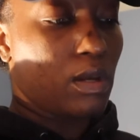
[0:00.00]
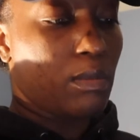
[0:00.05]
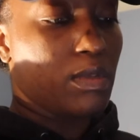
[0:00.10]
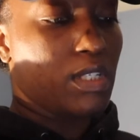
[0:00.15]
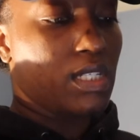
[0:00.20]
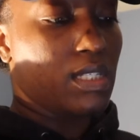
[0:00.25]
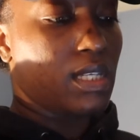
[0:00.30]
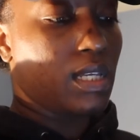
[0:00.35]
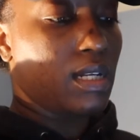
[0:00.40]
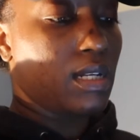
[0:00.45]
so I'm
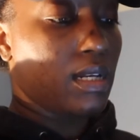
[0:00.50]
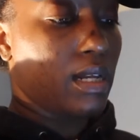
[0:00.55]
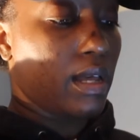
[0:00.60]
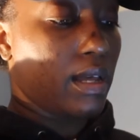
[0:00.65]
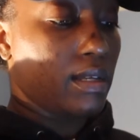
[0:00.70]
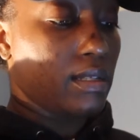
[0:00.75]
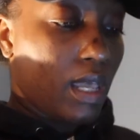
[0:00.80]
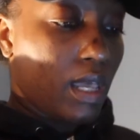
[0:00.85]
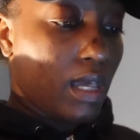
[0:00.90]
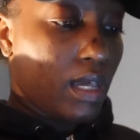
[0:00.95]
gonna just hit
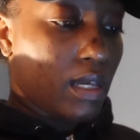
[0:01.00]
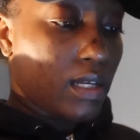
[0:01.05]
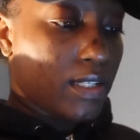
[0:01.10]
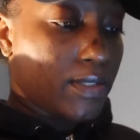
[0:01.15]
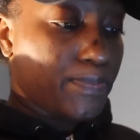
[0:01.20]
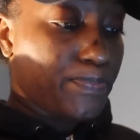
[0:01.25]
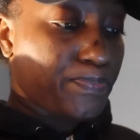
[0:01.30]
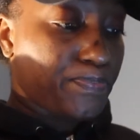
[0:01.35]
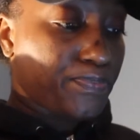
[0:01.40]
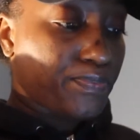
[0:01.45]
next,
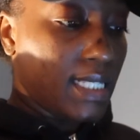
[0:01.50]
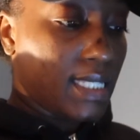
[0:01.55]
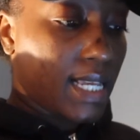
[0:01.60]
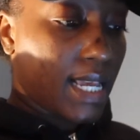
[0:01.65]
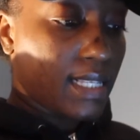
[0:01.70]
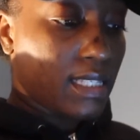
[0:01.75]
and it's